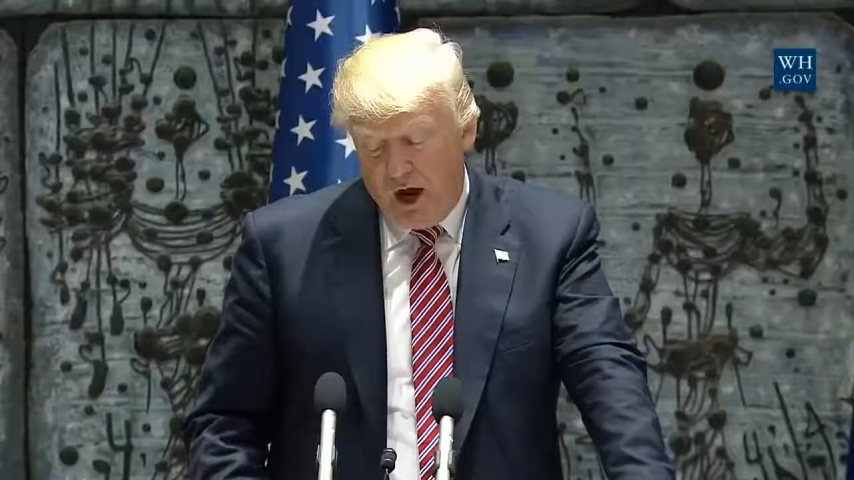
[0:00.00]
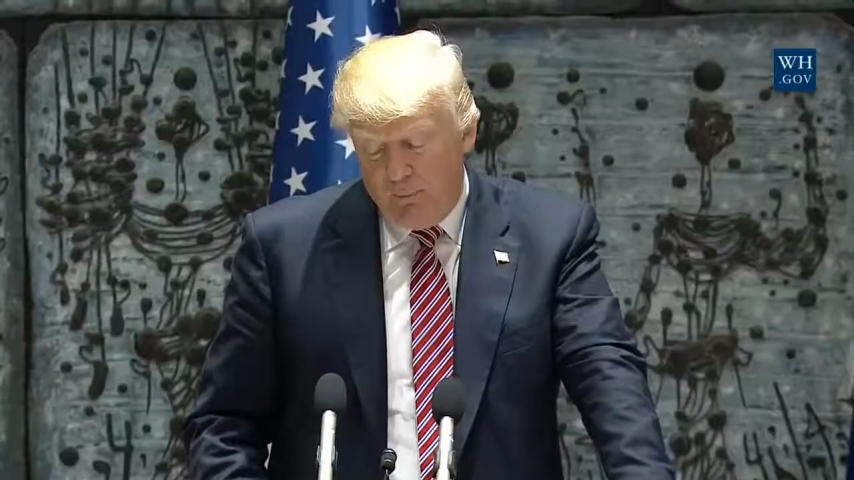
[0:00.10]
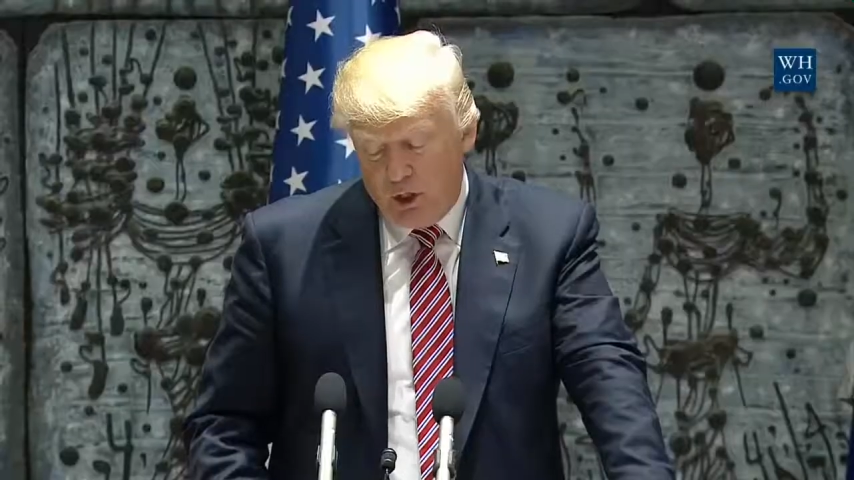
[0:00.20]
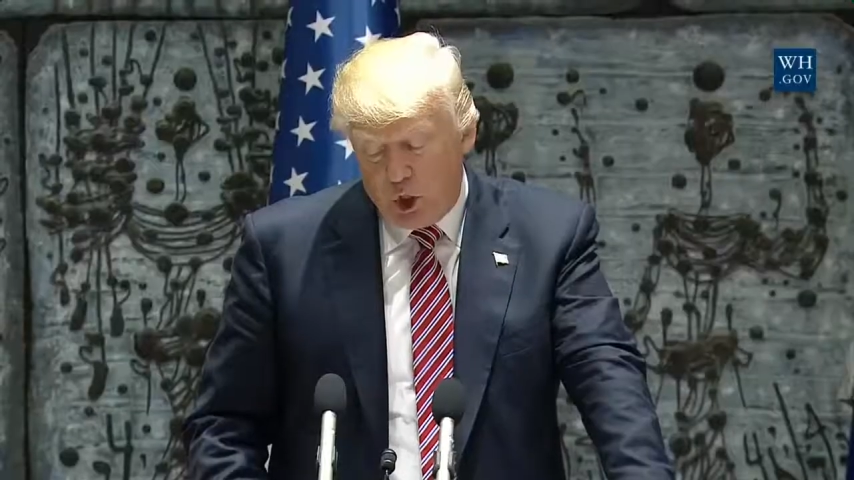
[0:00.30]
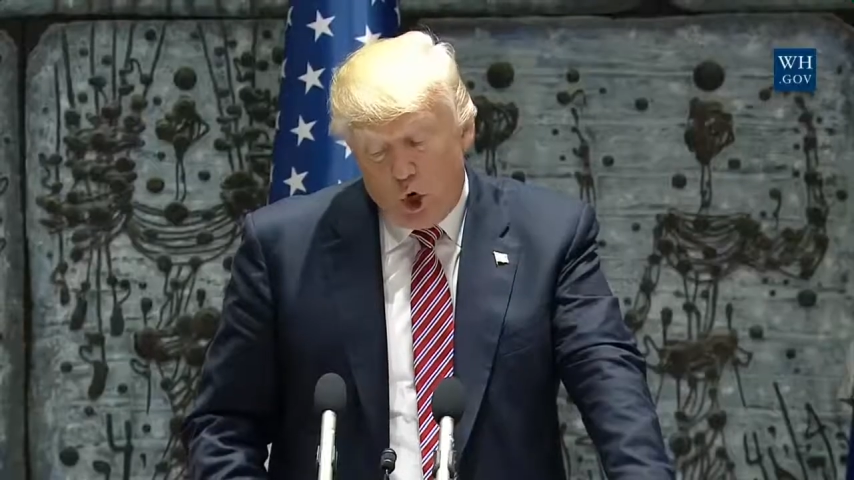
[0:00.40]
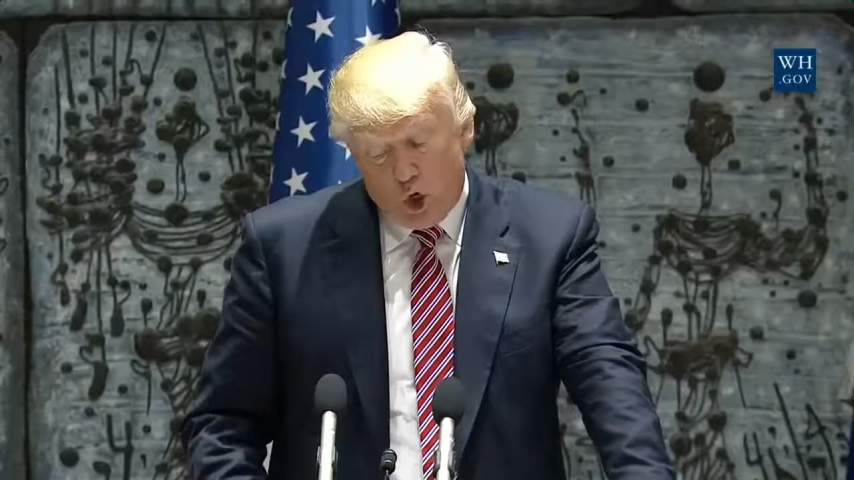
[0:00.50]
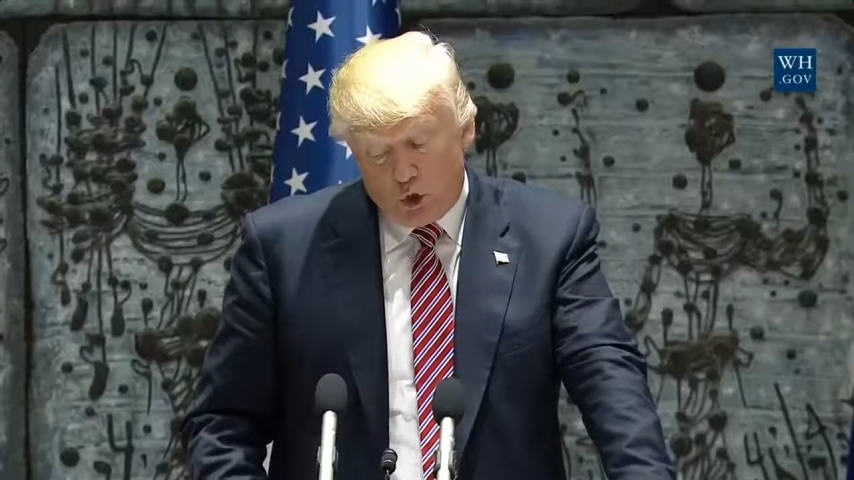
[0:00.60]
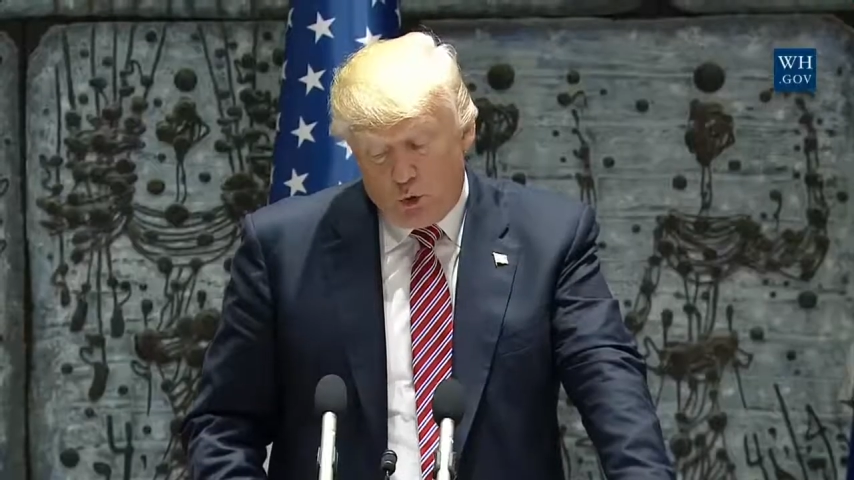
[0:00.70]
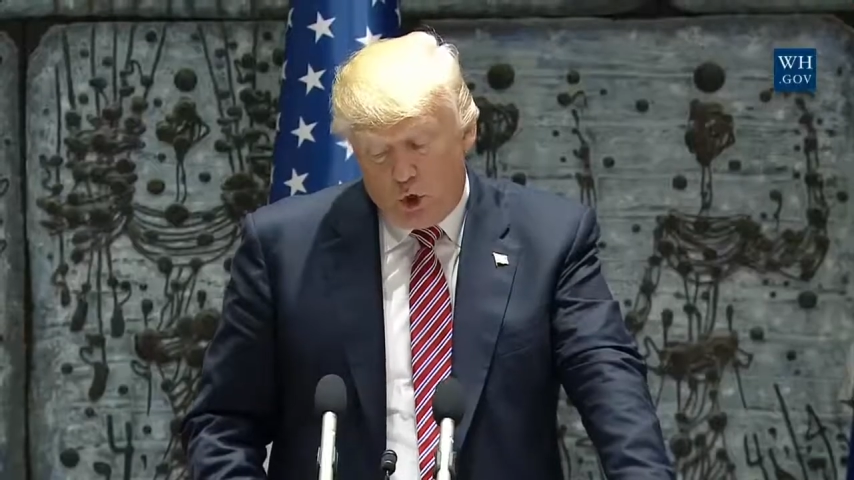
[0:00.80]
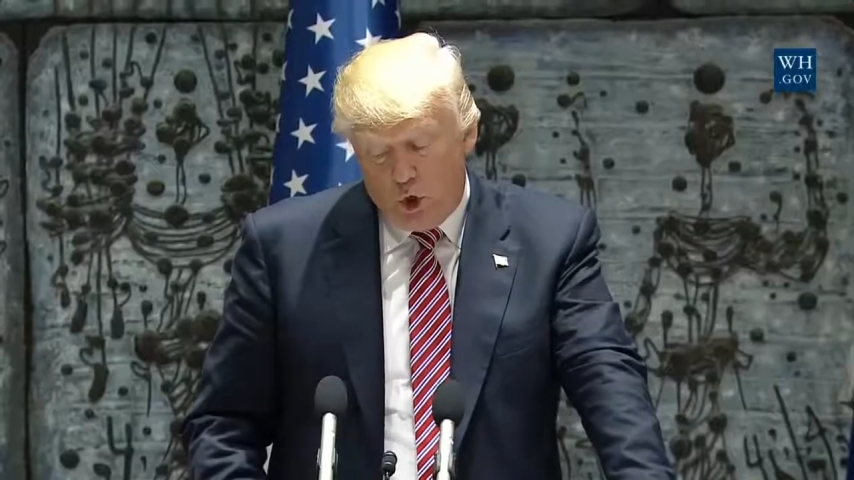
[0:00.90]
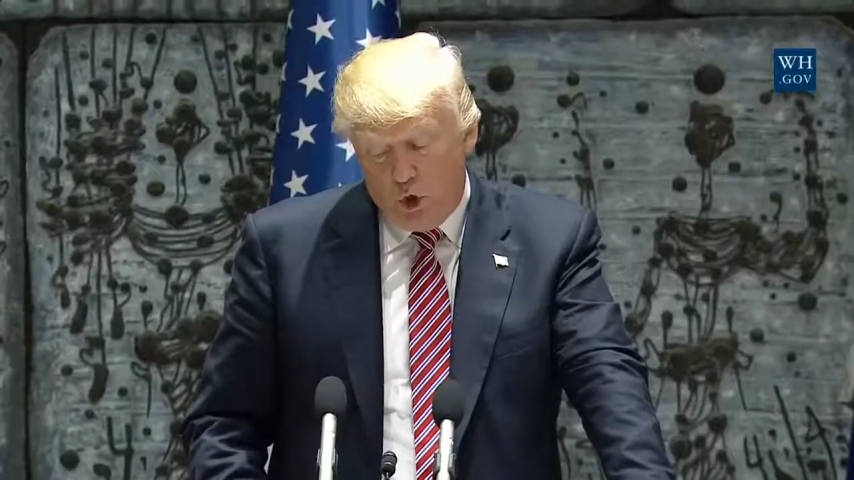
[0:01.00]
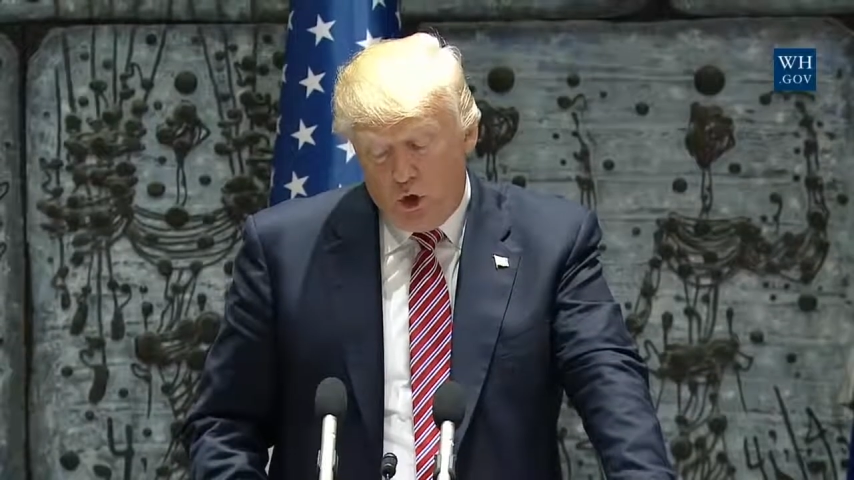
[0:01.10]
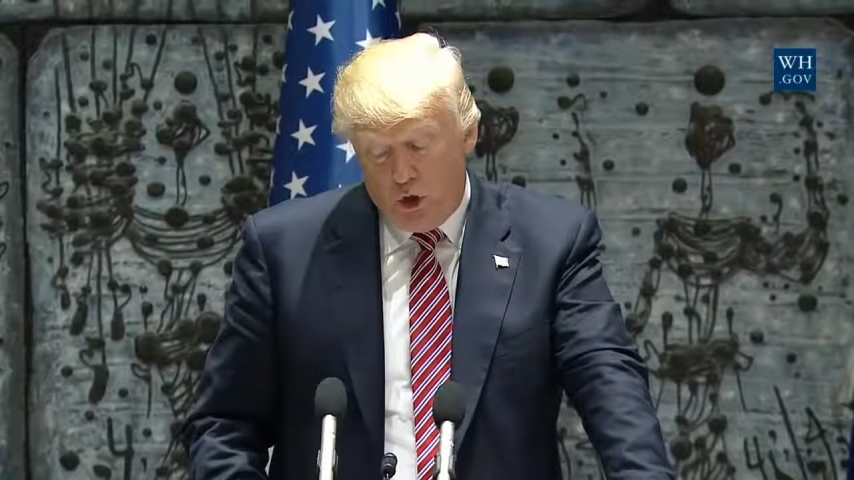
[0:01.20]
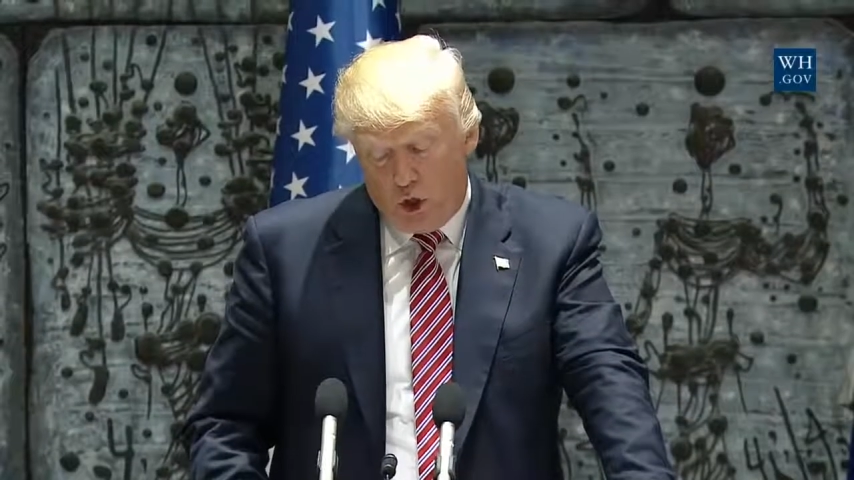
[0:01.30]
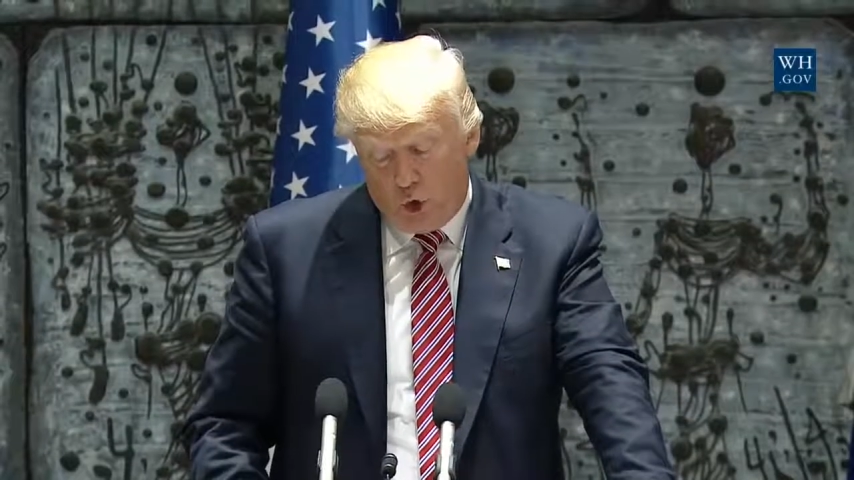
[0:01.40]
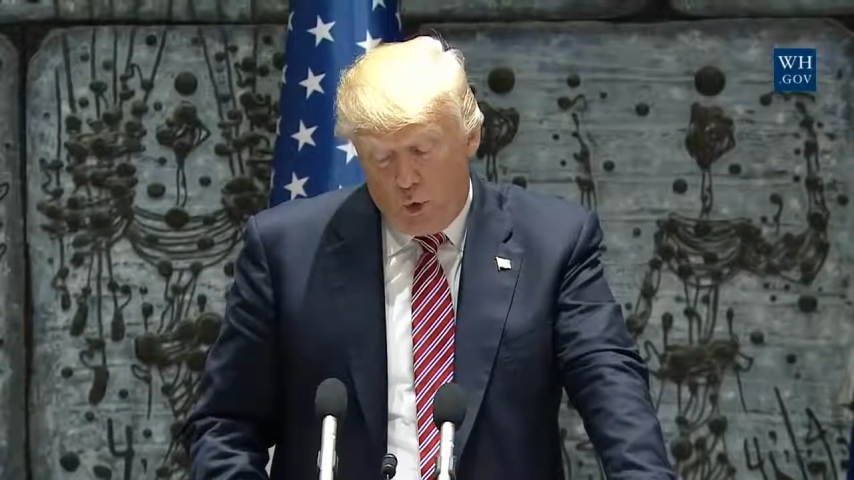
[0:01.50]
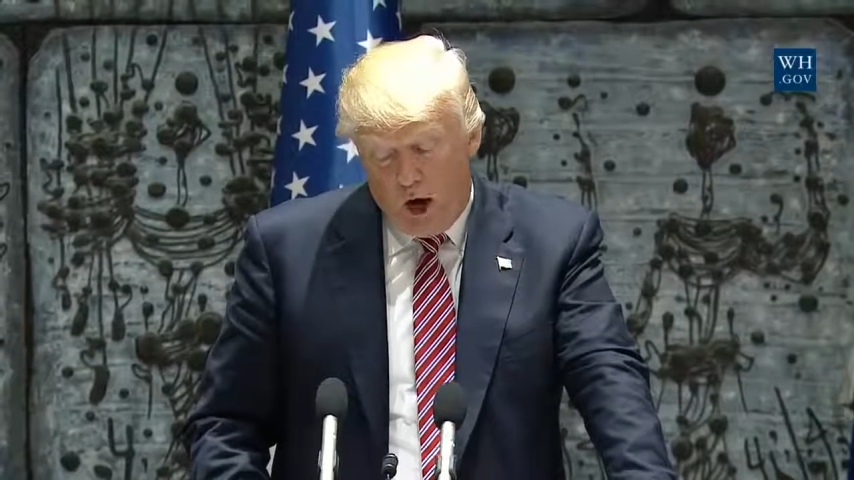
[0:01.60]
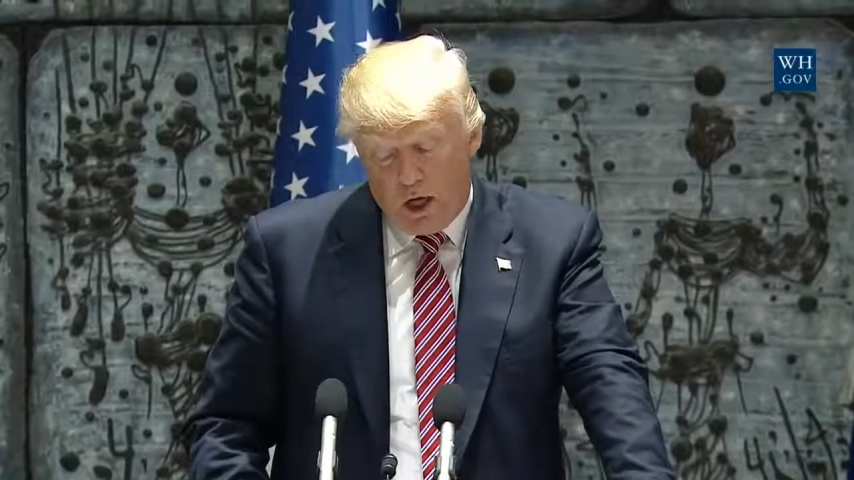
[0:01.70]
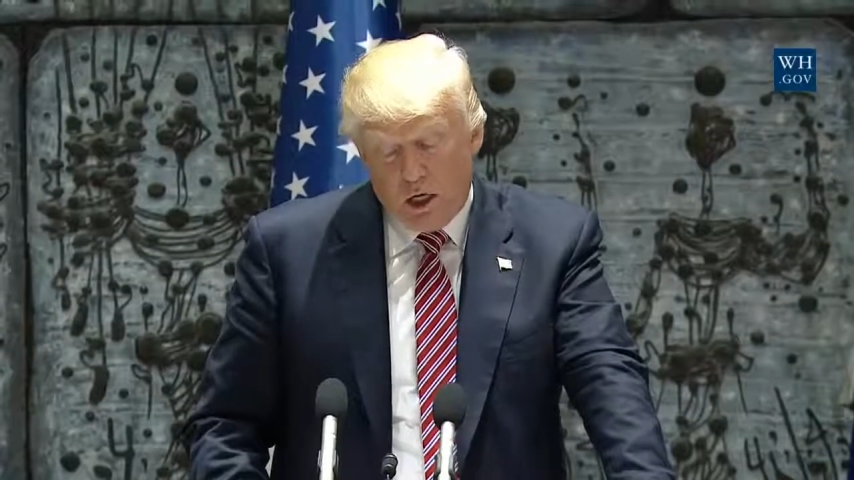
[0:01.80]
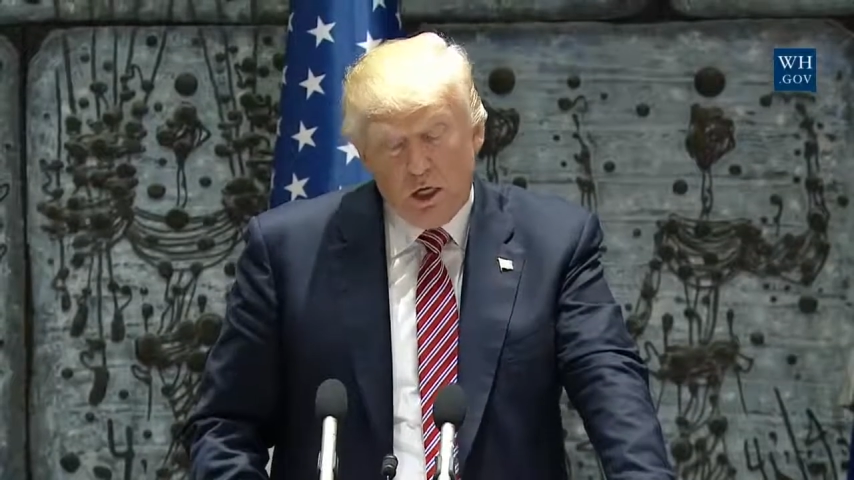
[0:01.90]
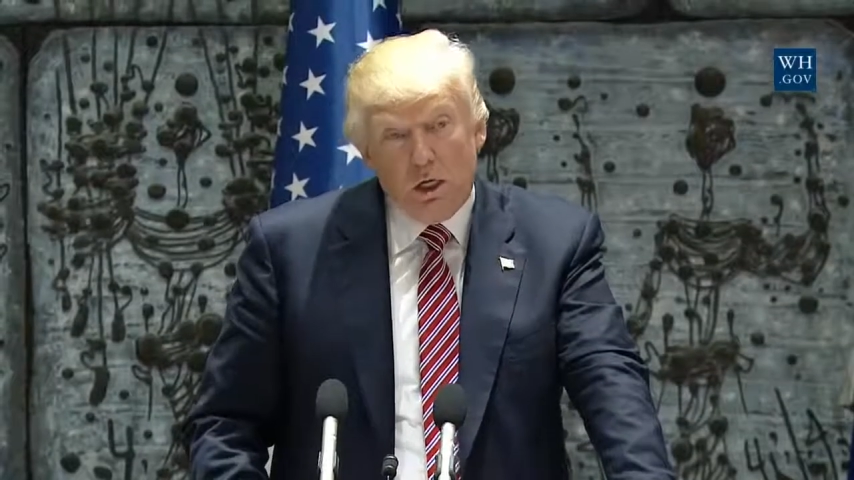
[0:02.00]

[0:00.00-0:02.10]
common cause with you and the threat